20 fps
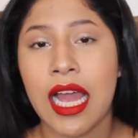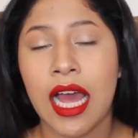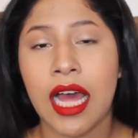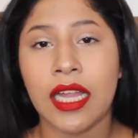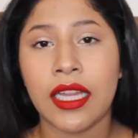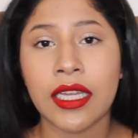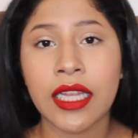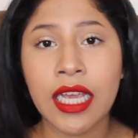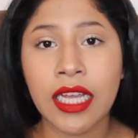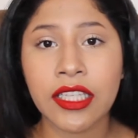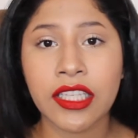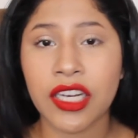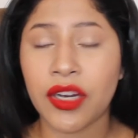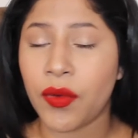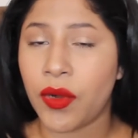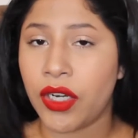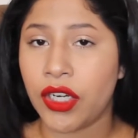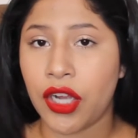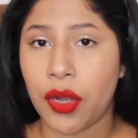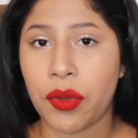Aaliyah didn't
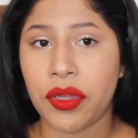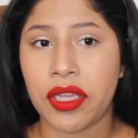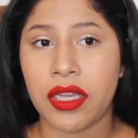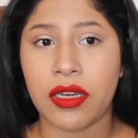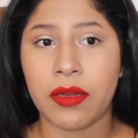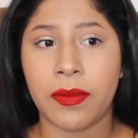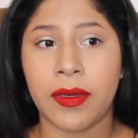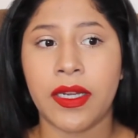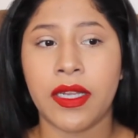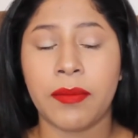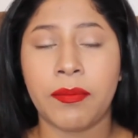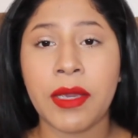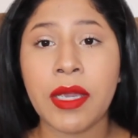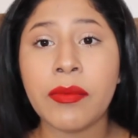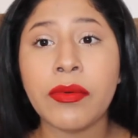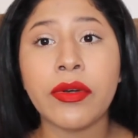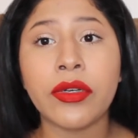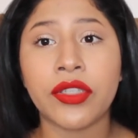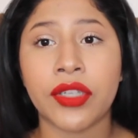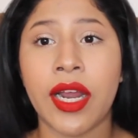want to go with anybody
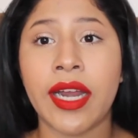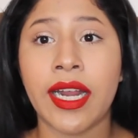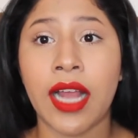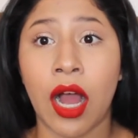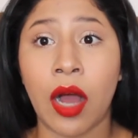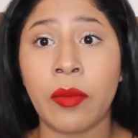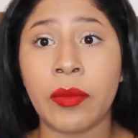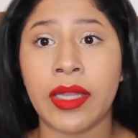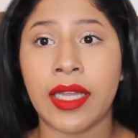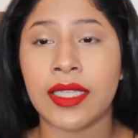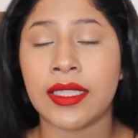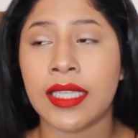people would try to help me like,